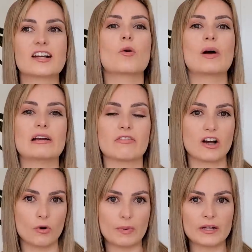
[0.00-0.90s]
a way of
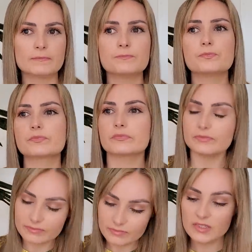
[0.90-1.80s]
coping.
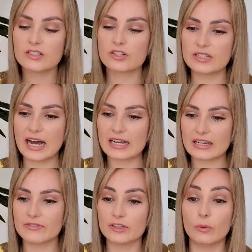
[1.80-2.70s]
So yeah,
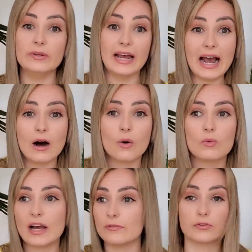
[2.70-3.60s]
even though now,
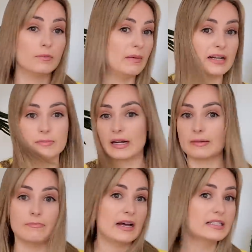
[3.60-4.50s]
and for many, many,
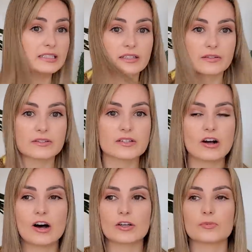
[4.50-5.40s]
many years,
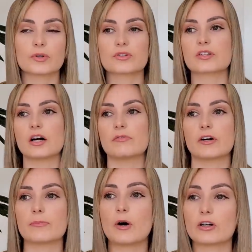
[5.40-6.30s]
audiobooks of
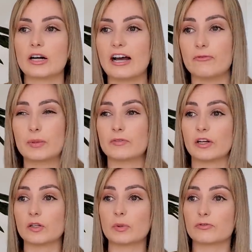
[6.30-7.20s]
Harry Potter have been
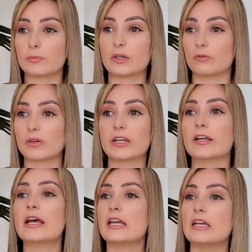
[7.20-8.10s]
available for me to read
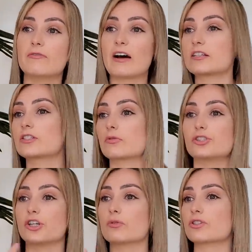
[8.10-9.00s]
if I so
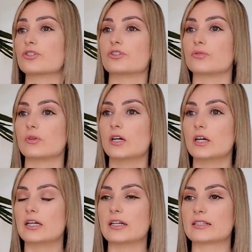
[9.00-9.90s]
chose to,
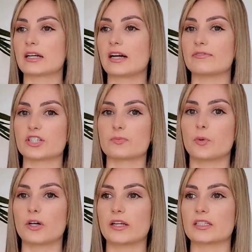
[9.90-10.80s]
it's like I've just
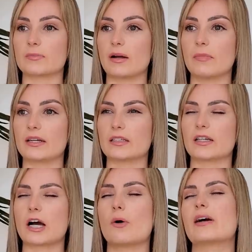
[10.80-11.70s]
put it into my mind that
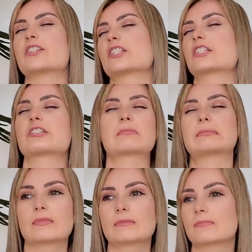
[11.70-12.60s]
like, oh,
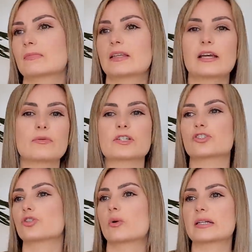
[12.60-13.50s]
it was a
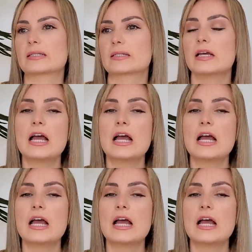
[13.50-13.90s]
choice.